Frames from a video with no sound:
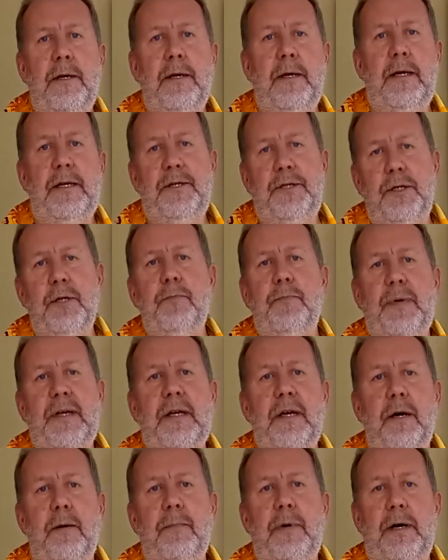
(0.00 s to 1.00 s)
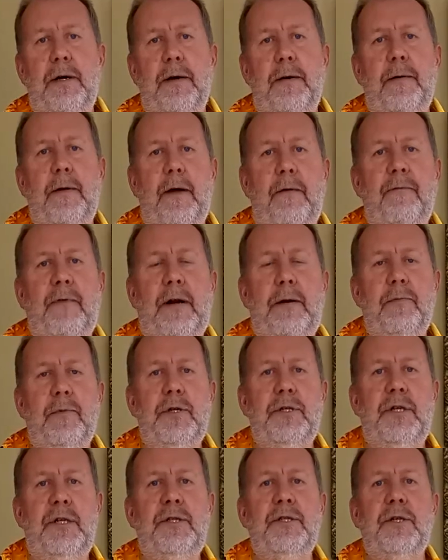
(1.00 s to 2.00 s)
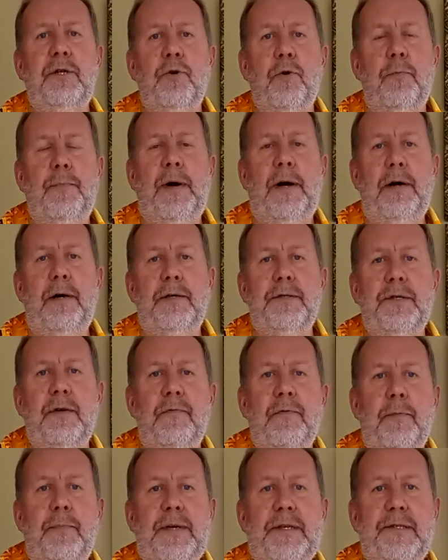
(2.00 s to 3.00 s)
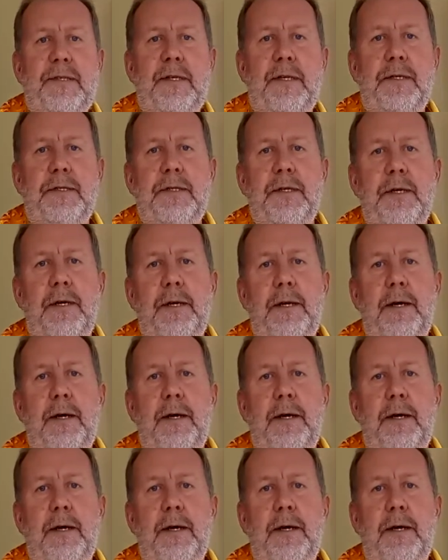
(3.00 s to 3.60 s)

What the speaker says: It should become a very much integral part of the business,